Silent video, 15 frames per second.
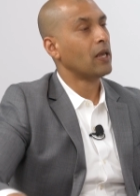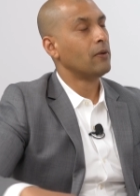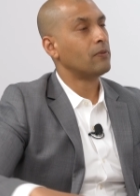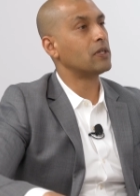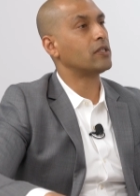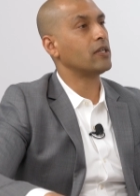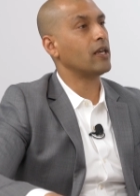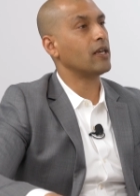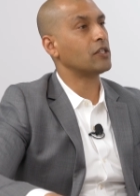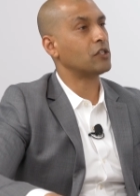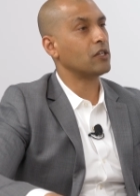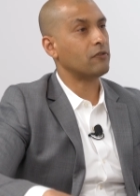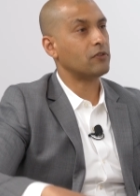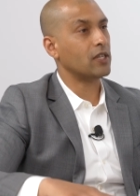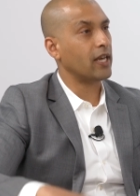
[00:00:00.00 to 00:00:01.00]
We're seeing
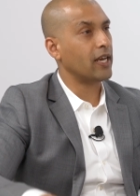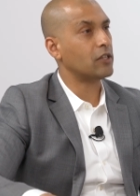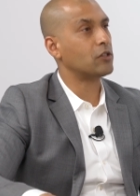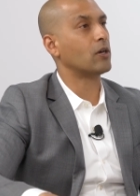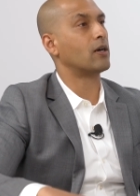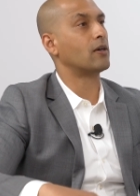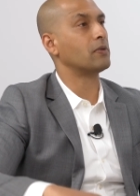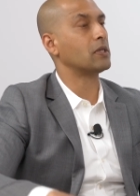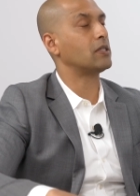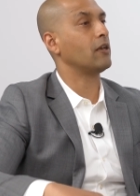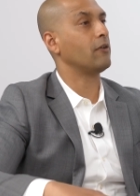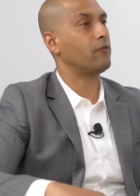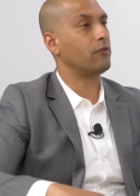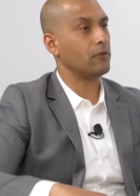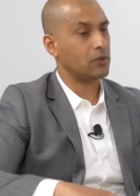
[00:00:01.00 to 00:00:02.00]
shifts in HR, we're
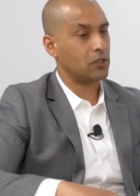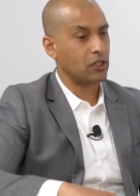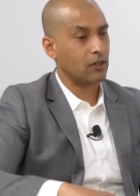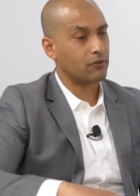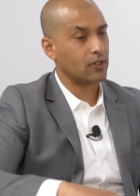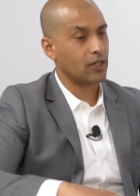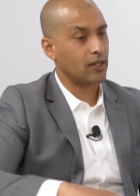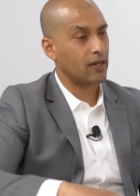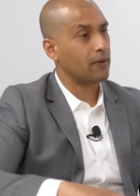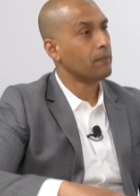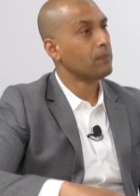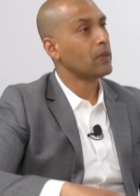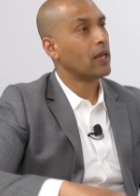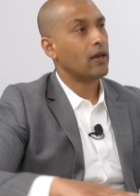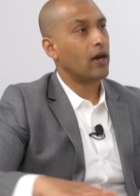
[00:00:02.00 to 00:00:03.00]
seeing shifts in
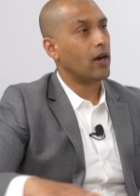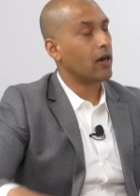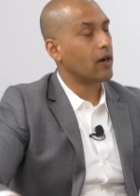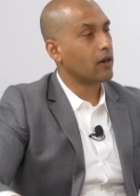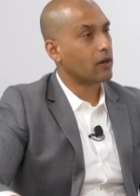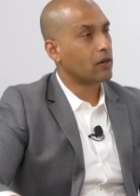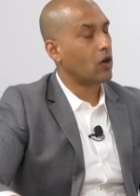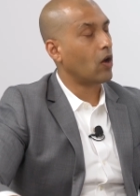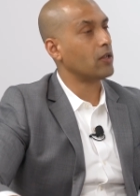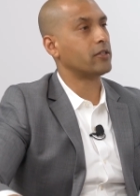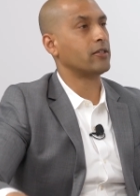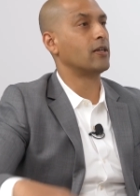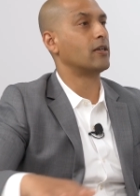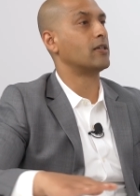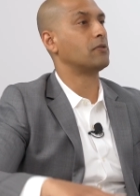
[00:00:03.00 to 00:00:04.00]
uh, call
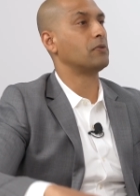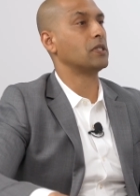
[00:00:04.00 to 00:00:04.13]
centers.